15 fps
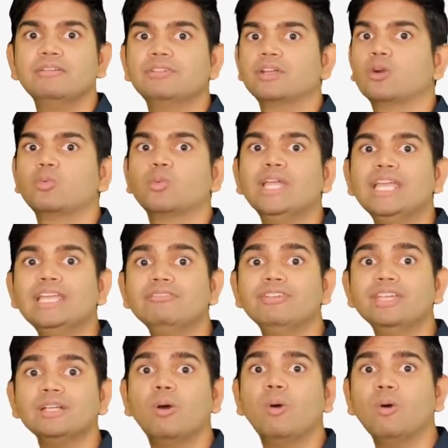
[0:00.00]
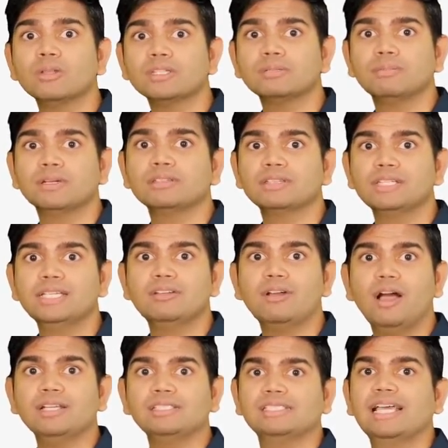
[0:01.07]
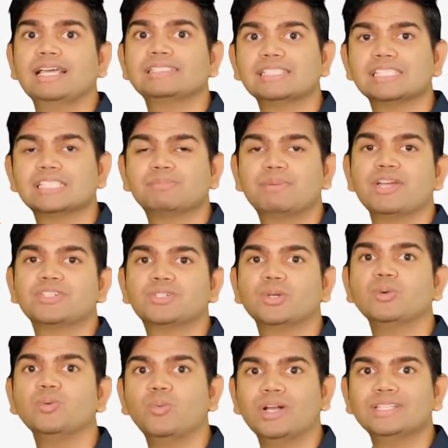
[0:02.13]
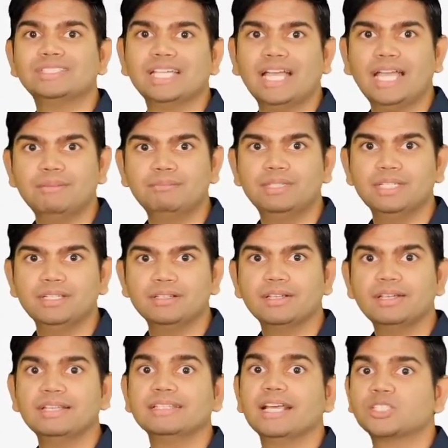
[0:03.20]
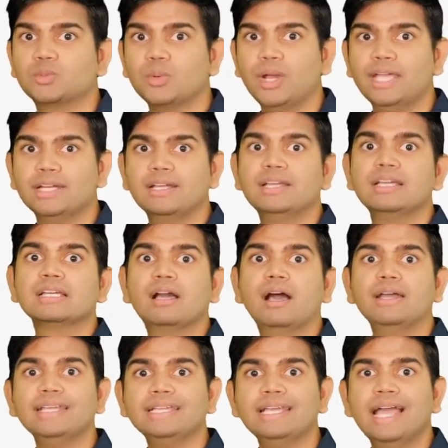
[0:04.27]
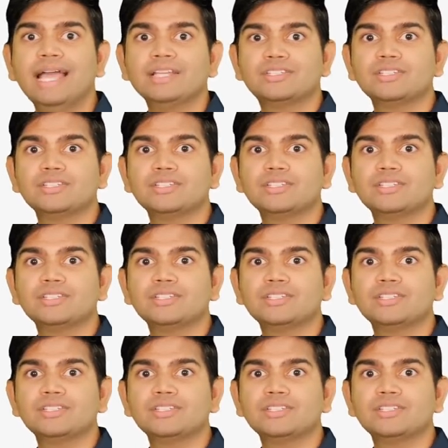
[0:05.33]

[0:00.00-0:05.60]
We are waiving all the monthly costs as a special one-time deal. That's right, cutting-edge,